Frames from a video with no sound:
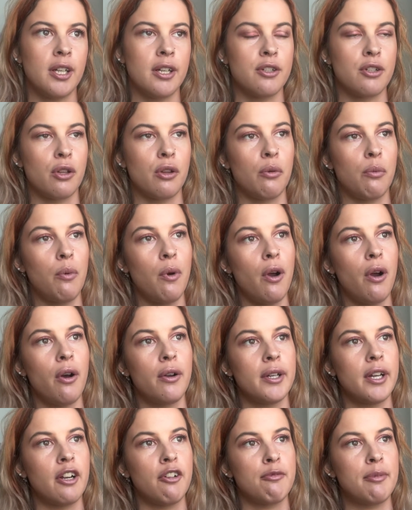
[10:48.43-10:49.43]
into the
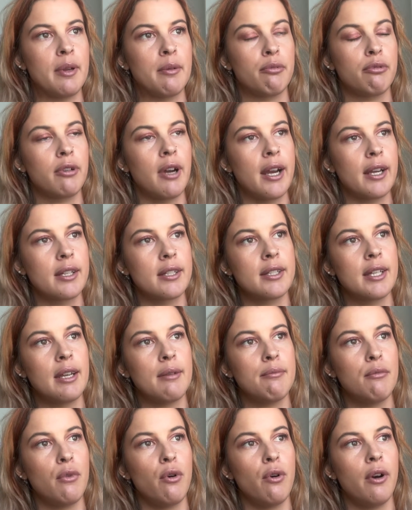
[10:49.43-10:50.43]
world and I've been
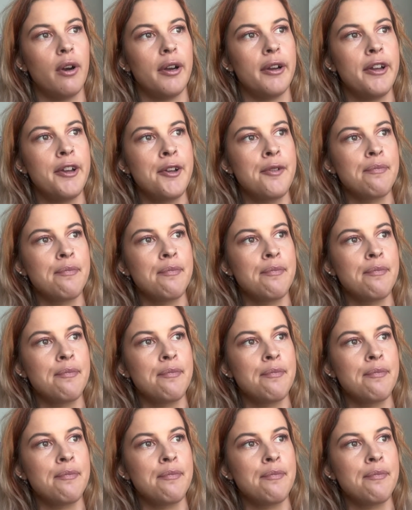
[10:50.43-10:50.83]
practicing more,